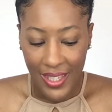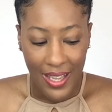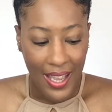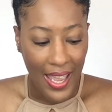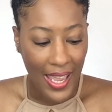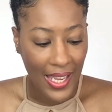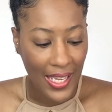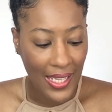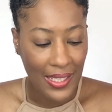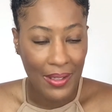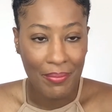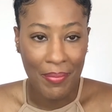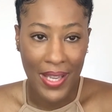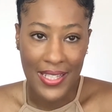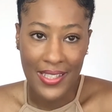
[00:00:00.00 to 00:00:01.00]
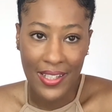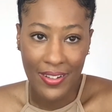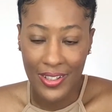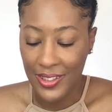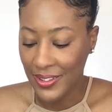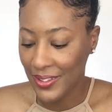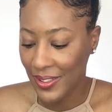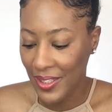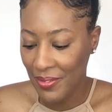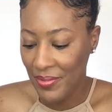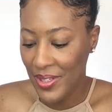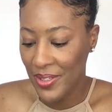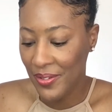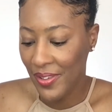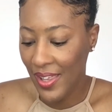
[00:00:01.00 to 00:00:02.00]
and mascara, so let me
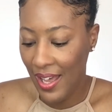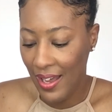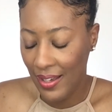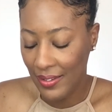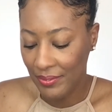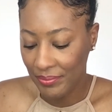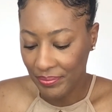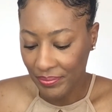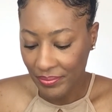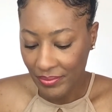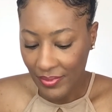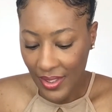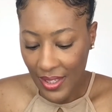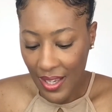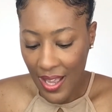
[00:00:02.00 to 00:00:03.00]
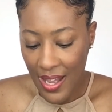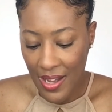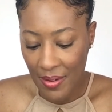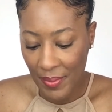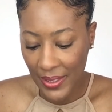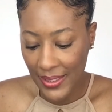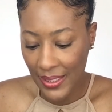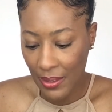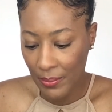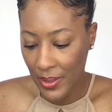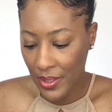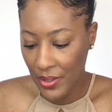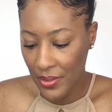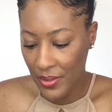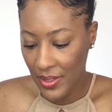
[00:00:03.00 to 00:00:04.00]
do that. I think I'm going to
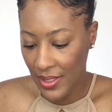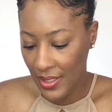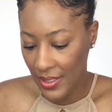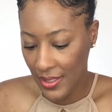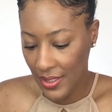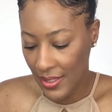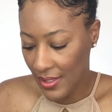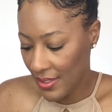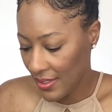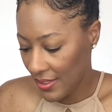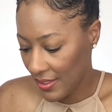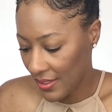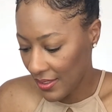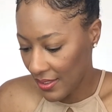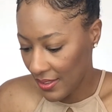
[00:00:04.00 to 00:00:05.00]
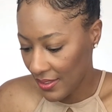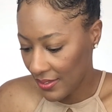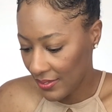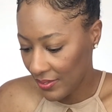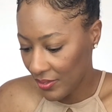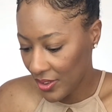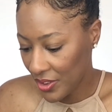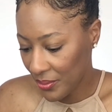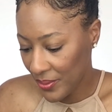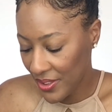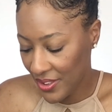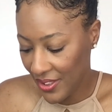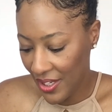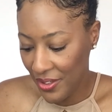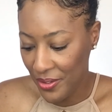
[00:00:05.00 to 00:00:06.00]
use this. Which one should I
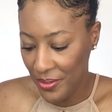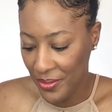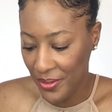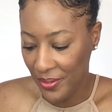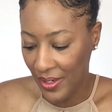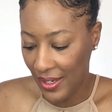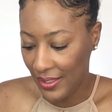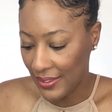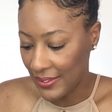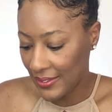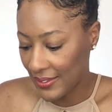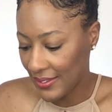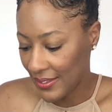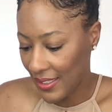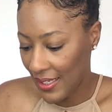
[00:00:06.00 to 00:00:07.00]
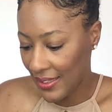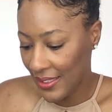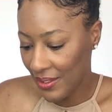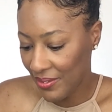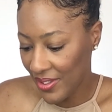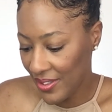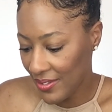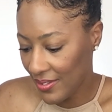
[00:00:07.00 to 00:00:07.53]
use, you guys? I think I'm going to